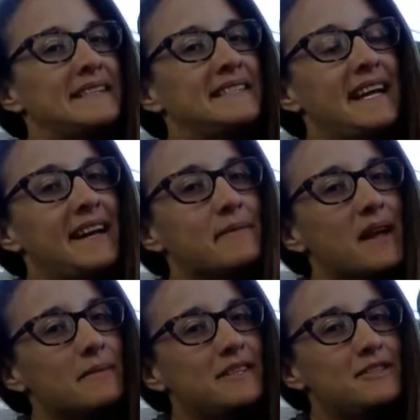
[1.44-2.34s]
Today I'm
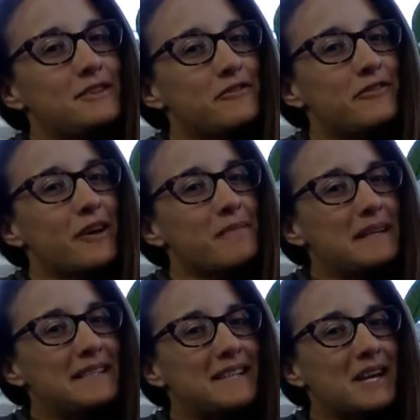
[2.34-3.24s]
coming to you from
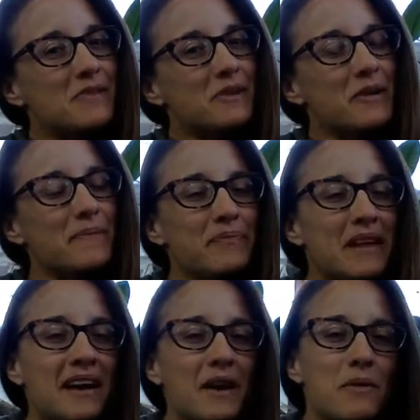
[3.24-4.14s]
my sunroom
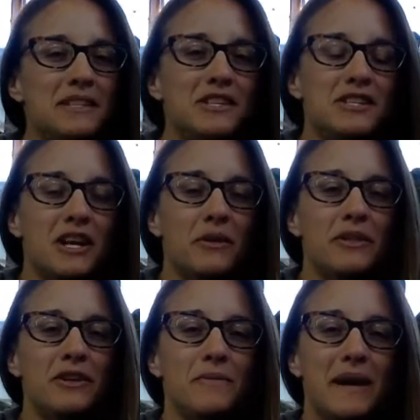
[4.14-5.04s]
and I wanted to share
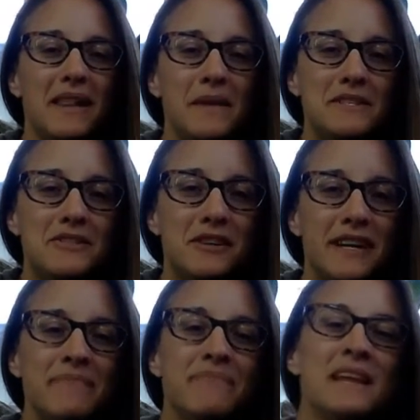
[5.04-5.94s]
with you my lemon
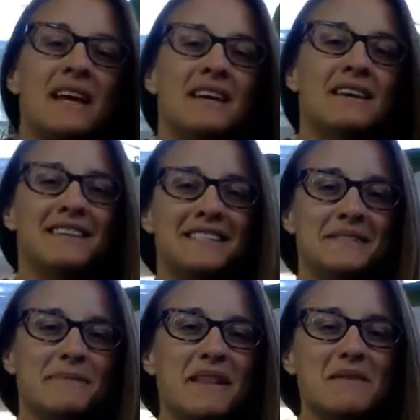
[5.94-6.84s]
tree. This
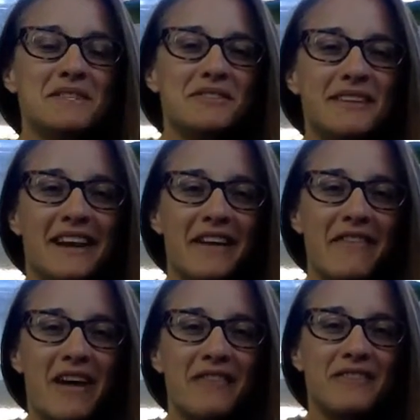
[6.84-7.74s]
is my lemon tree that I've
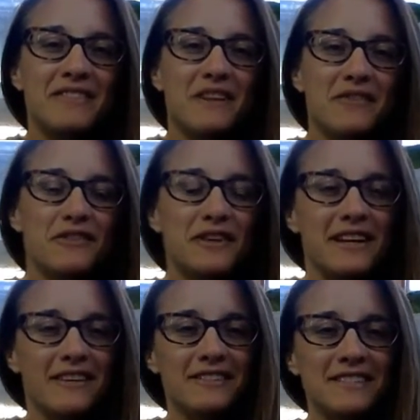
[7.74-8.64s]
had for several
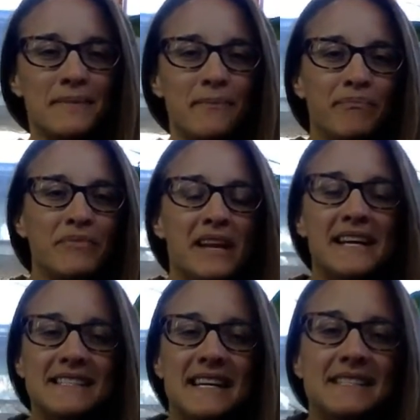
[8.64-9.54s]
years.
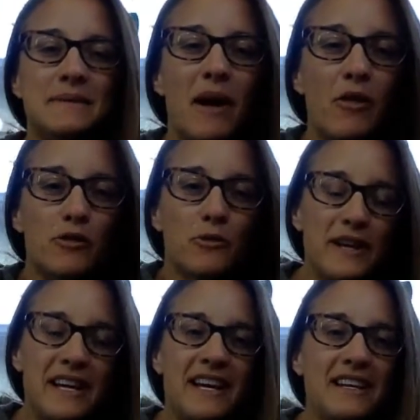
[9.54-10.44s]
It takes about
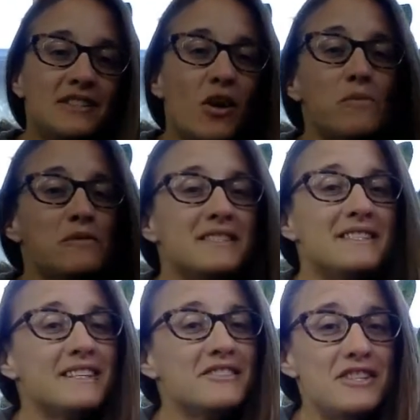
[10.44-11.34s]
3 to almost
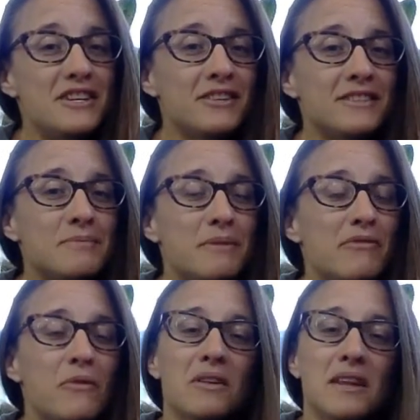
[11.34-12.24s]
6 years
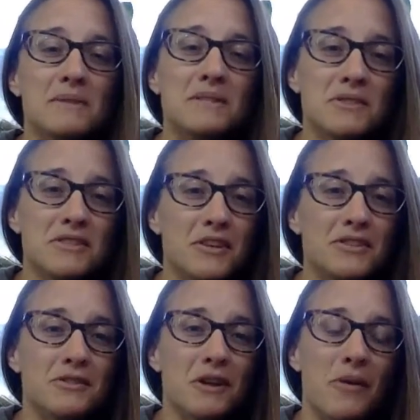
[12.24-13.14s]
before lemons will start
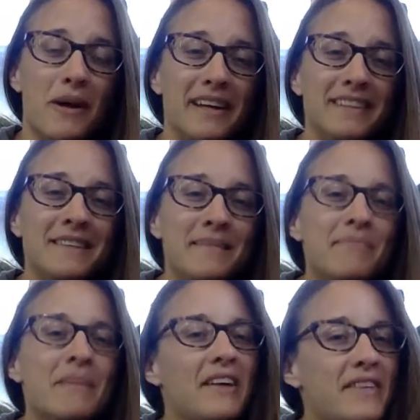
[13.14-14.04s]
to grow on it.
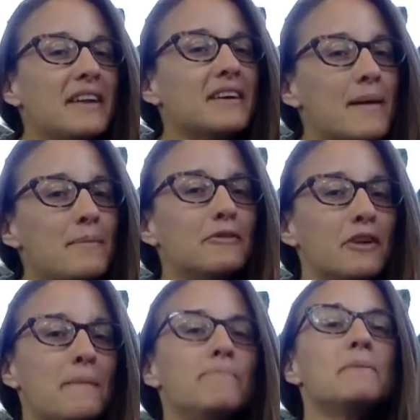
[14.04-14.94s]
I've had a couple
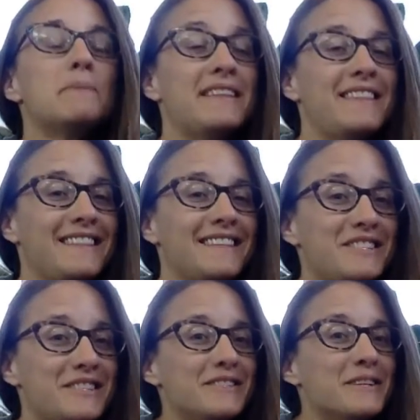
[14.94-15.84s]
grow, but I think
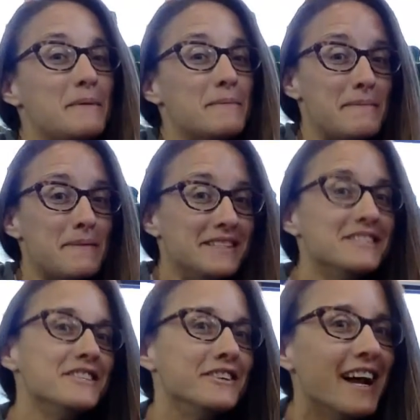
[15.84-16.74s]
this year is going to be my
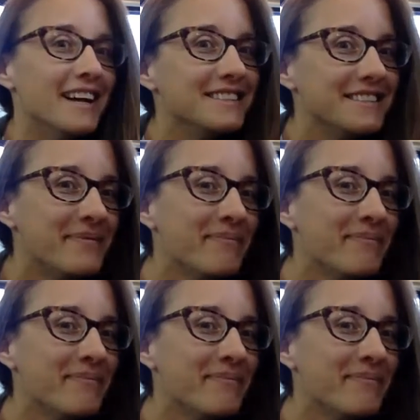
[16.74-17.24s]
best year yet.